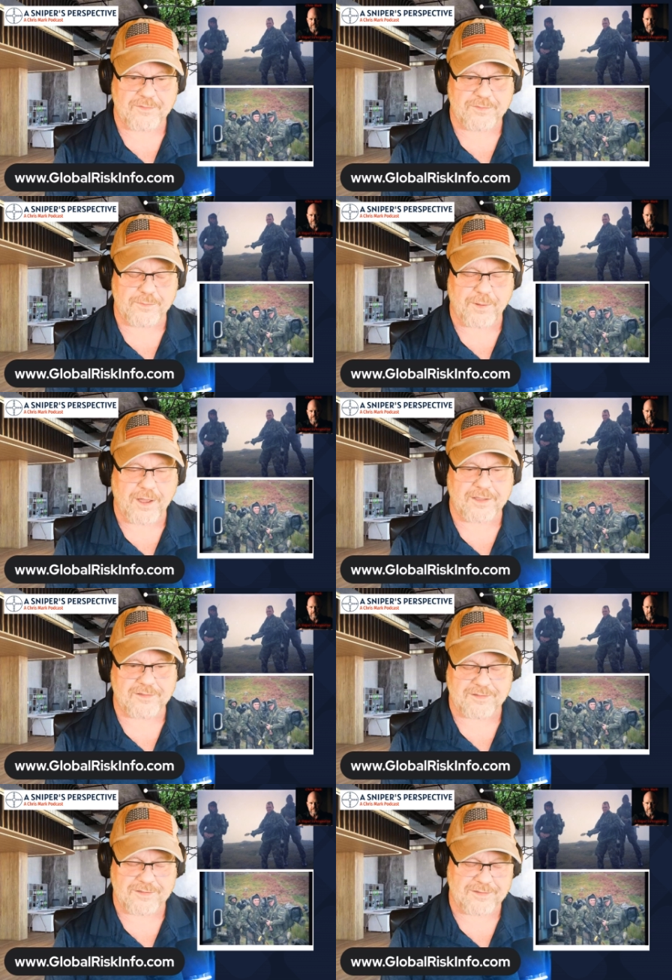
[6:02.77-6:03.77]
a few
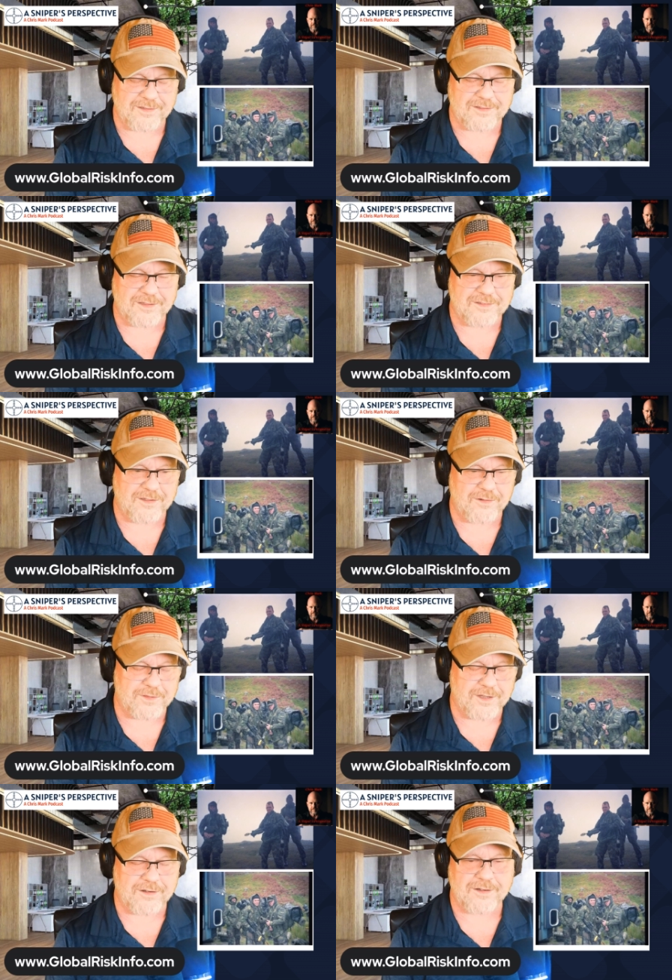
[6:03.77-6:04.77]
pints, as they say over
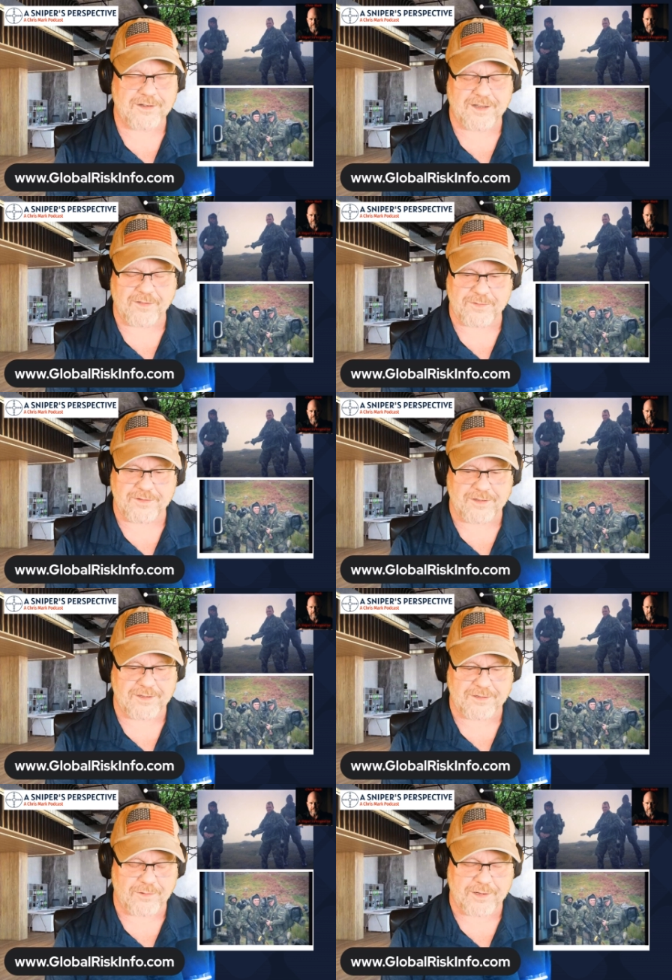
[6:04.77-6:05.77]
there, having
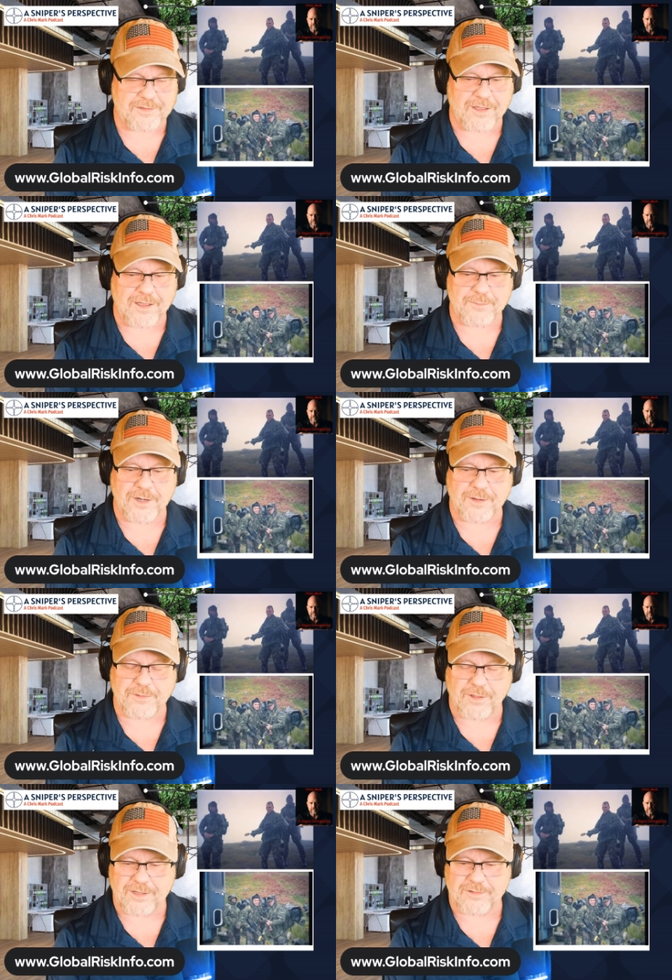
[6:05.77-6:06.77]
a great time. And I'm
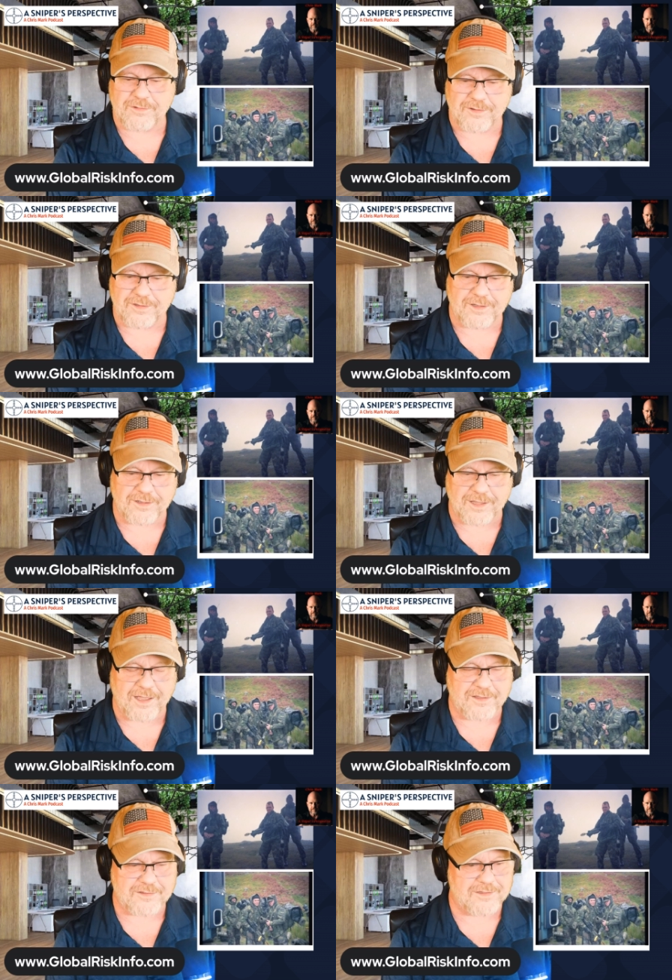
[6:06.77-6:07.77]
talking to a young
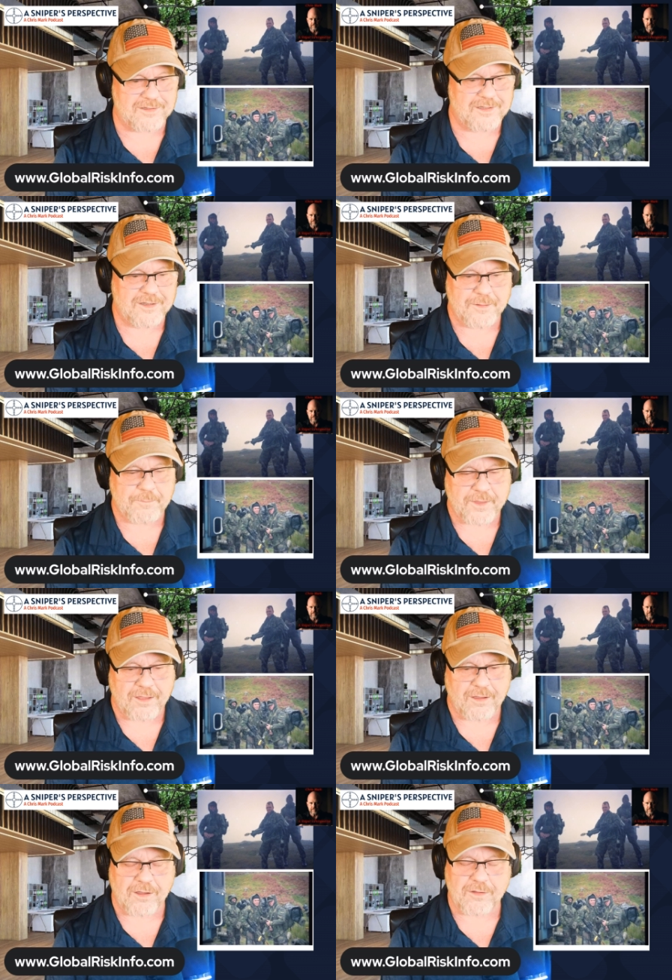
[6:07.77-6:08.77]
lass, and
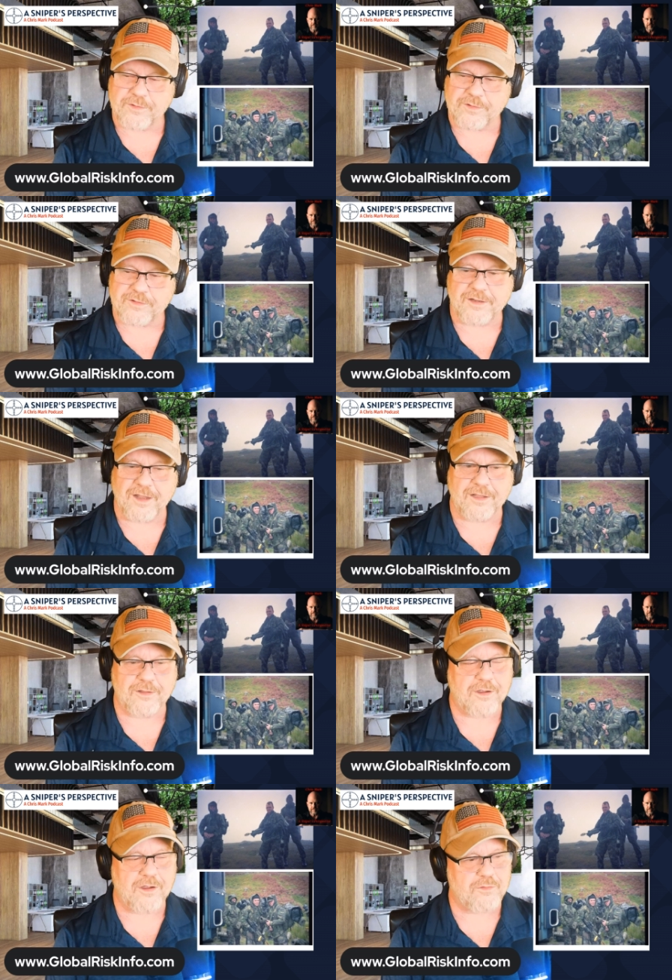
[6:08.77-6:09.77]
all of a sudden I
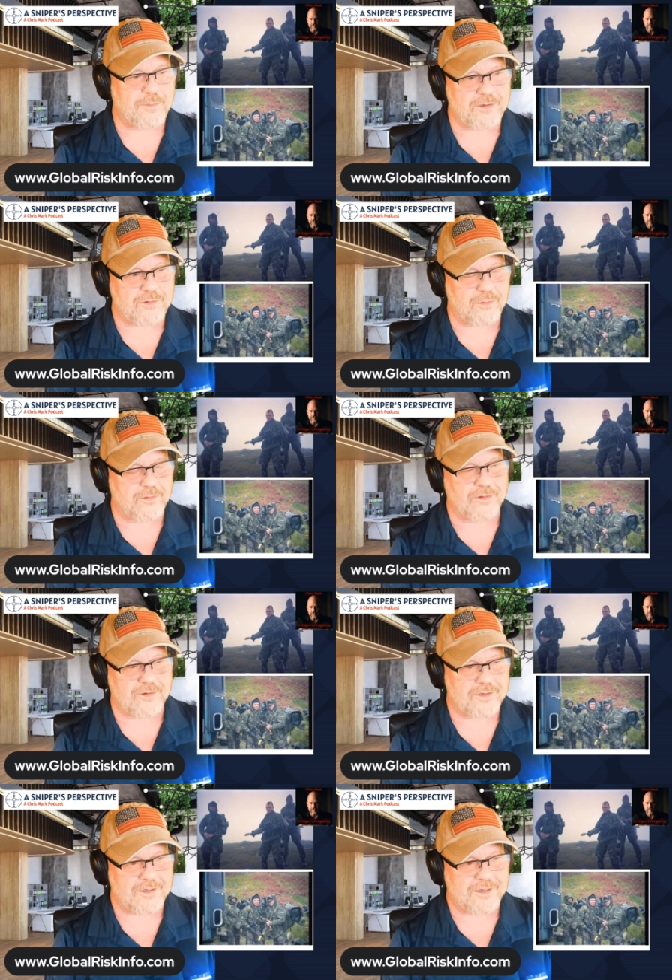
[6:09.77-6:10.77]
look over my
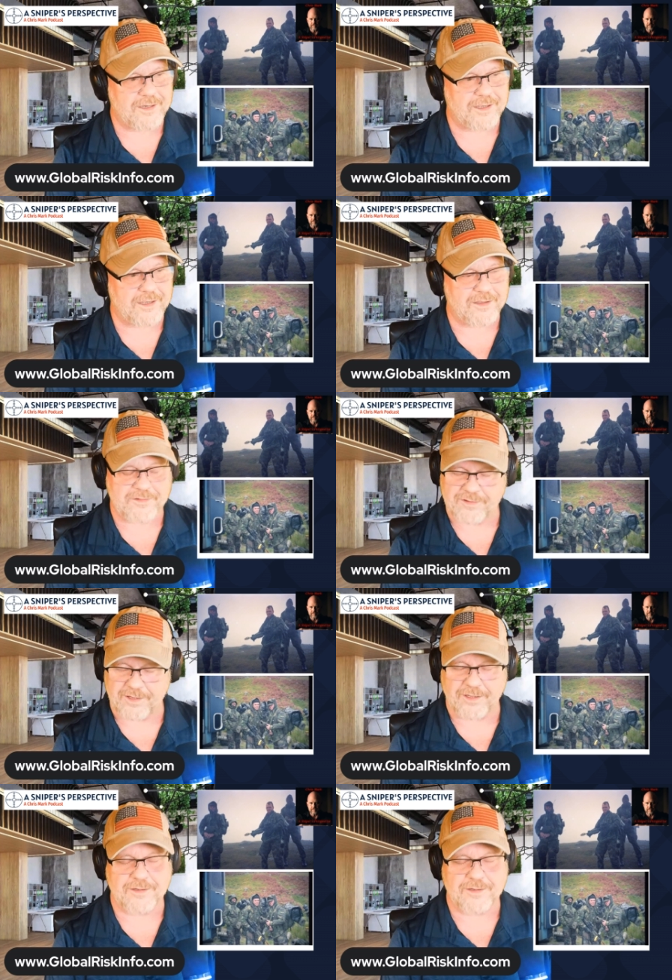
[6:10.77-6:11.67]
shoulder and I see it